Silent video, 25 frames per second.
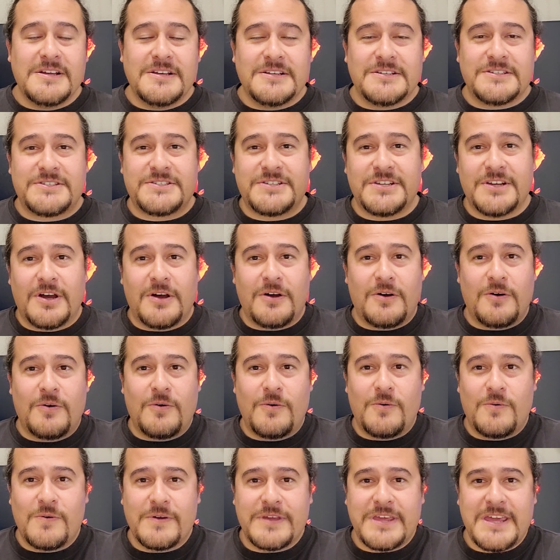
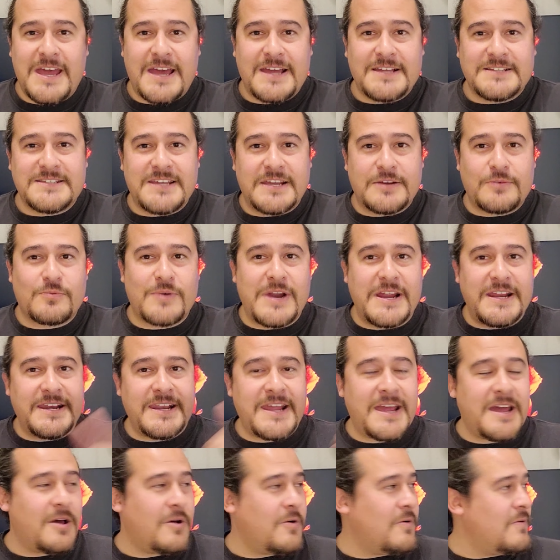So yeah, it's like right
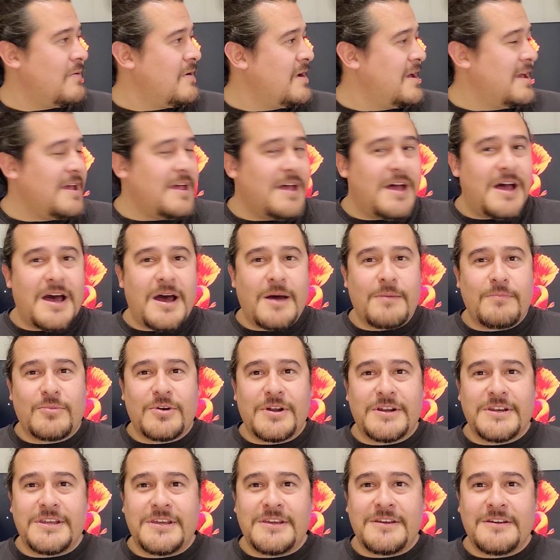now I'm
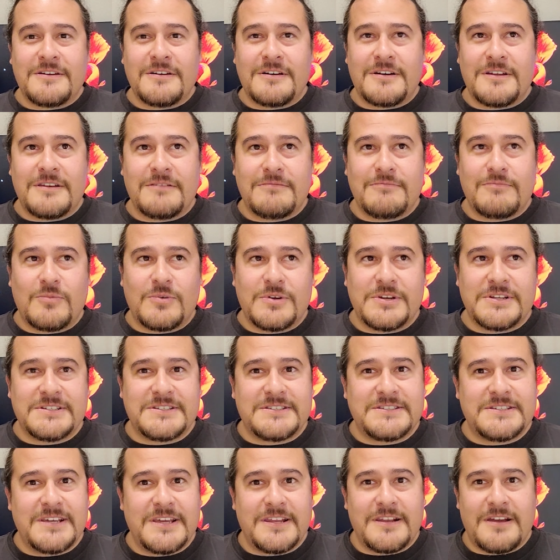running on, what
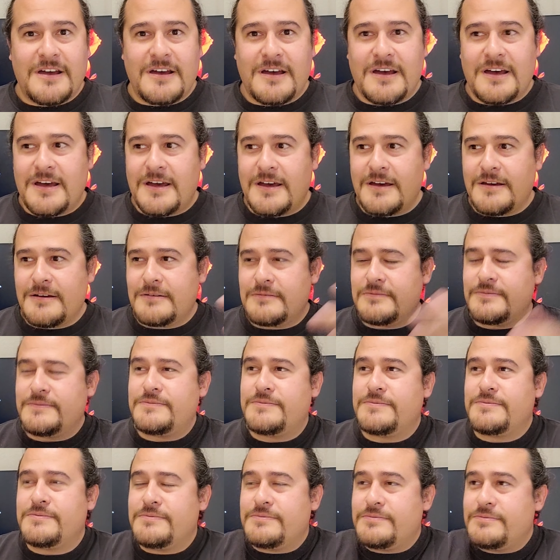is it? I
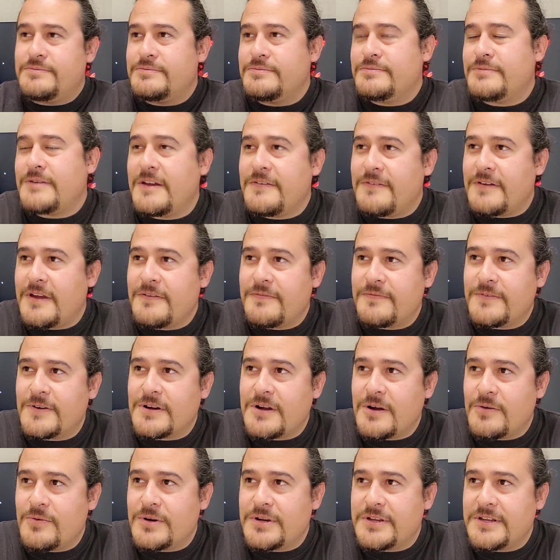
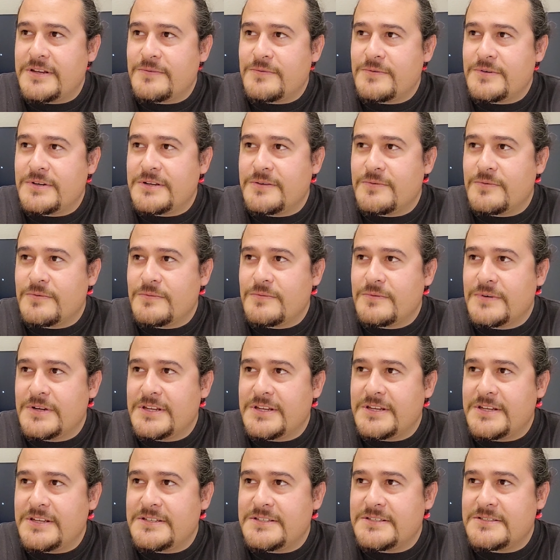forgot what
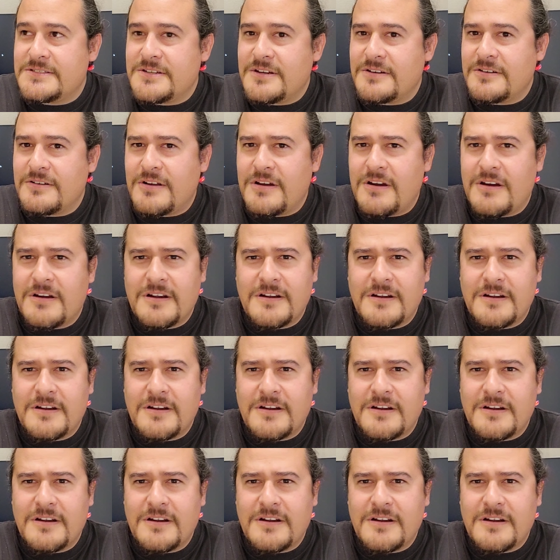it is. An